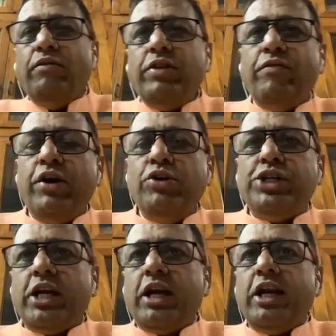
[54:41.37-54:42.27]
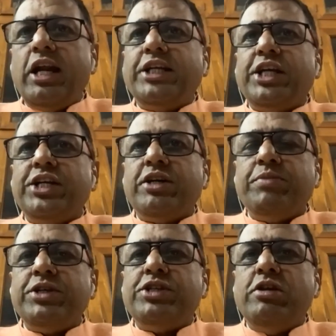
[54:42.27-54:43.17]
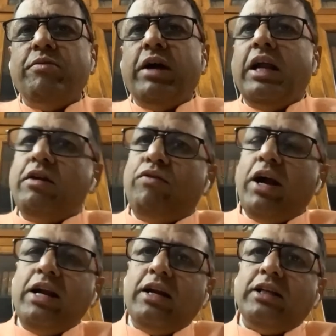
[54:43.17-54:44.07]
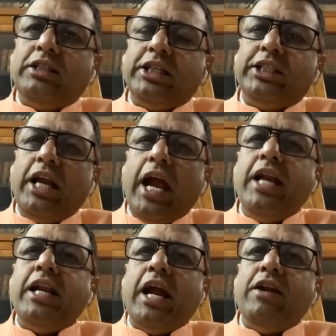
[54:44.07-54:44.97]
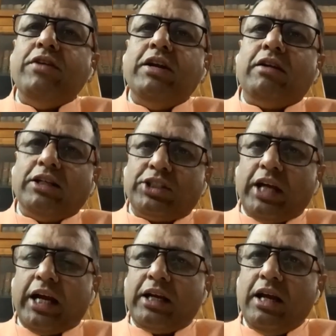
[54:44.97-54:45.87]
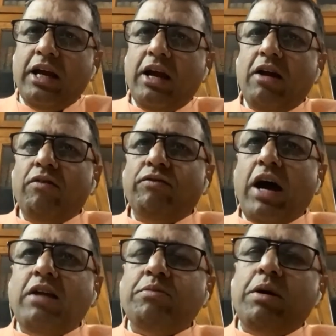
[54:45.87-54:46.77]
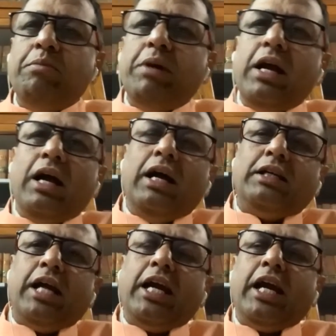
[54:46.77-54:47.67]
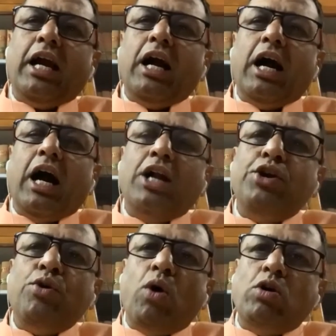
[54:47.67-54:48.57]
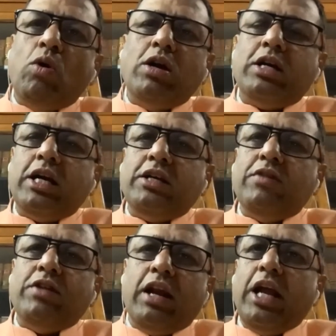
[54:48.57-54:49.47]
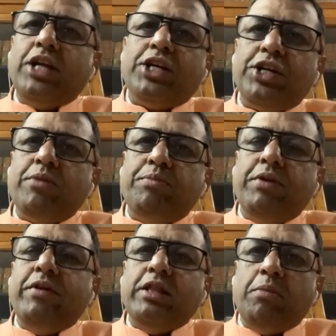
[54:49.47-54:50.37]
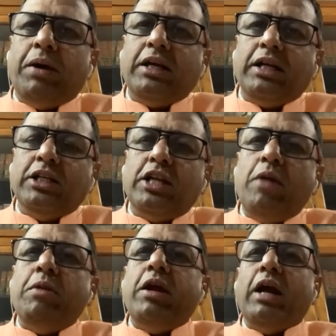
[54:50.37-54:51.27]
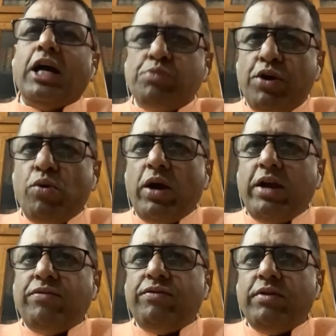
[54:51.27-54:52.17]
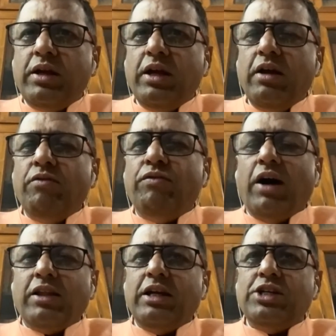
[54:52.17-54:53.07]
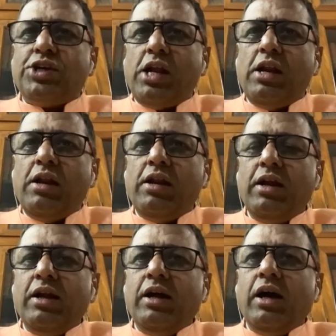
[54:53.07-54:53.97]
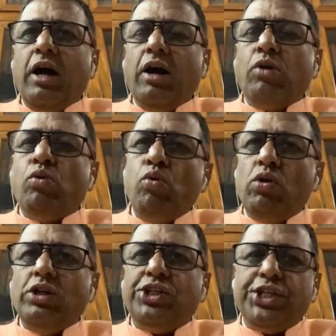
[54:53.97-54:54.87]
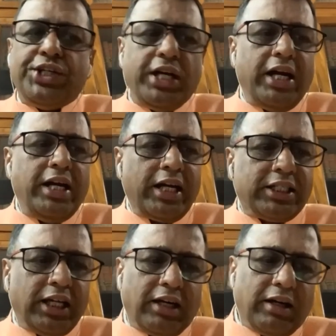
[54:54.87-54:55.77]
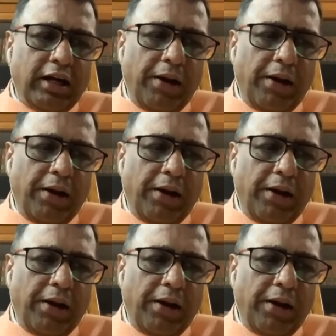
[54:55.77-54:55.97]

The fiduciary relationship is defined under Section 88 of the Trust Act, where by taking undue advantage of the relationship between the parties, namely husband and wife, father and son, guru and shishya, etc.,